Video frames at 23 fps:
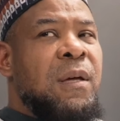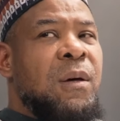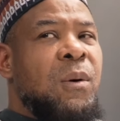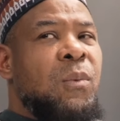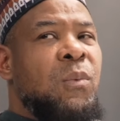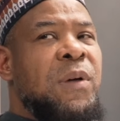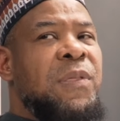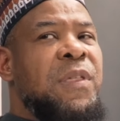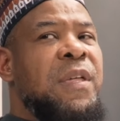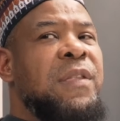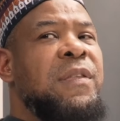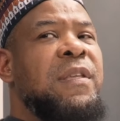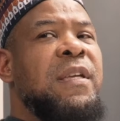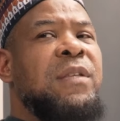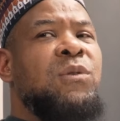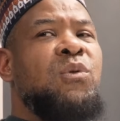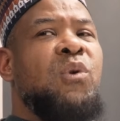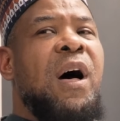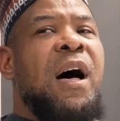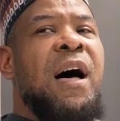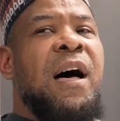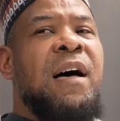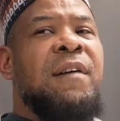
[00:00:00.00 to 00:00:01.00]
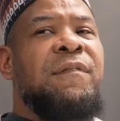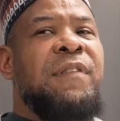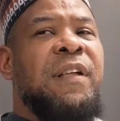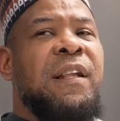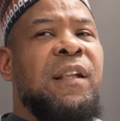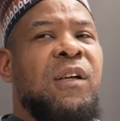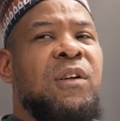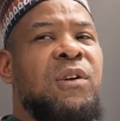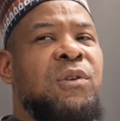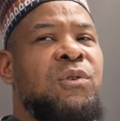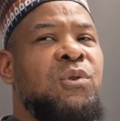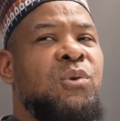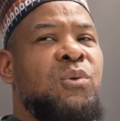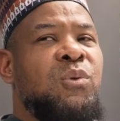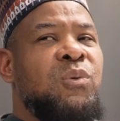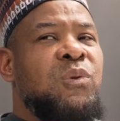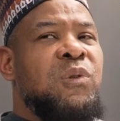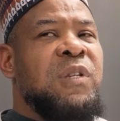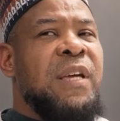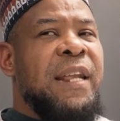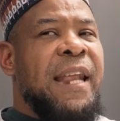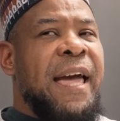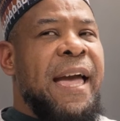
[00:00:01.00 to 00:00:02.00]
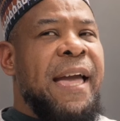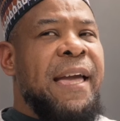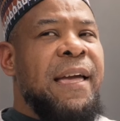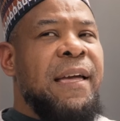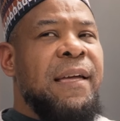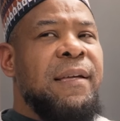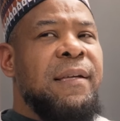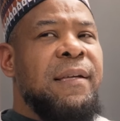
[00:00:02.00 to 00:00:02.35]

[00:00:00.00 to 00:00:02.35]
we did the dua of al-qunut today.